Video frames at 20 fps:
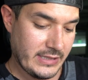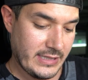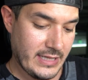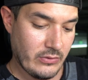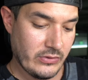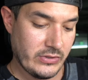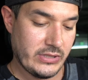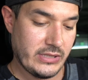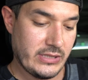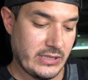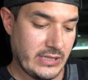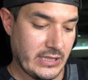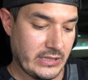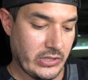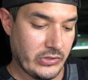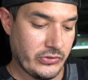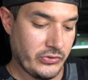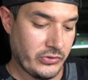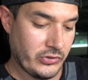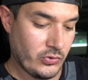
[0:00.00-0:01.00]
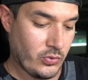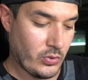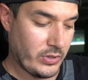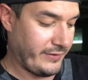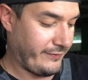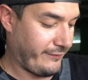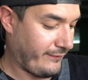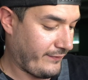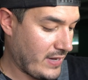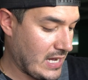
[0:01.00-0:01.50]
That was
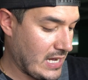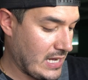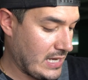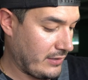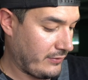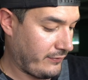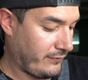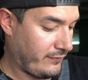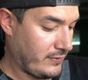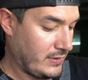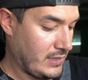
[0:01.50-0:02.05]
$625.